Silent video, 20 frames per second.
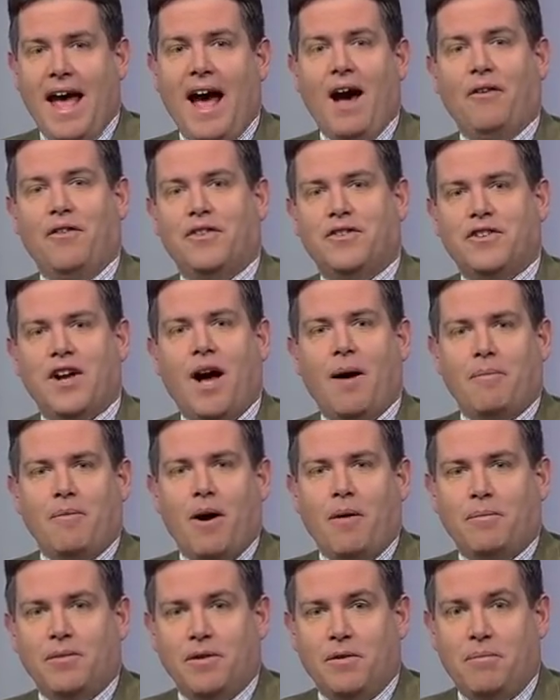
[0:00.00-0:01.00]
how the top
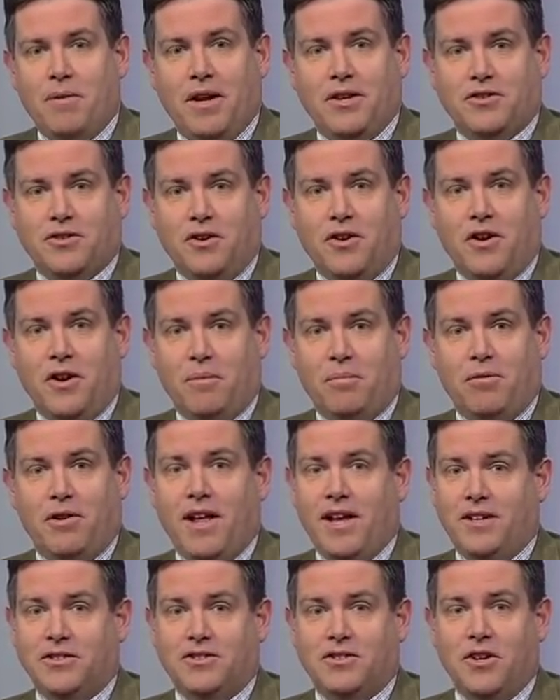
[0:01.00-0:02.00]
couple of picks are going to
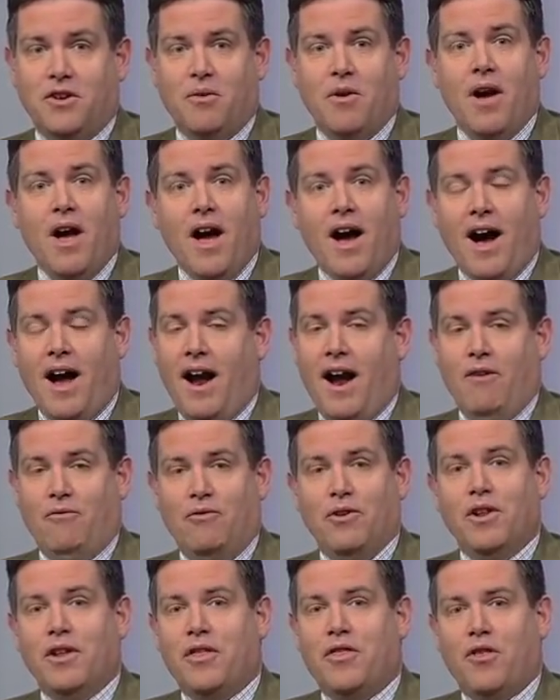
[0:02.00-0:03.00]
play. So I, I,
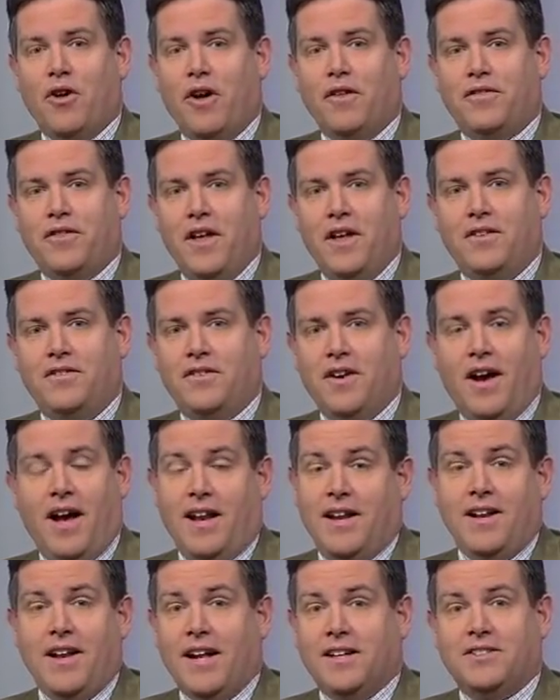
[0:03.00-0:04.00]
really thought that uh,
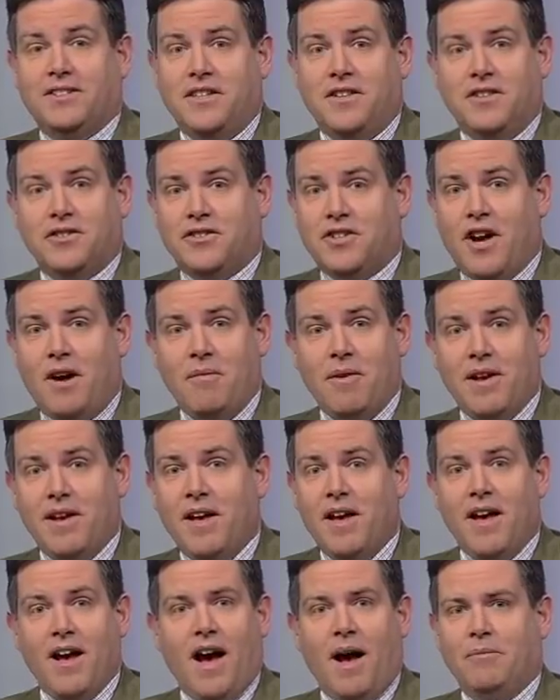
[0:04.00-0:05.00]
I did not see this coming.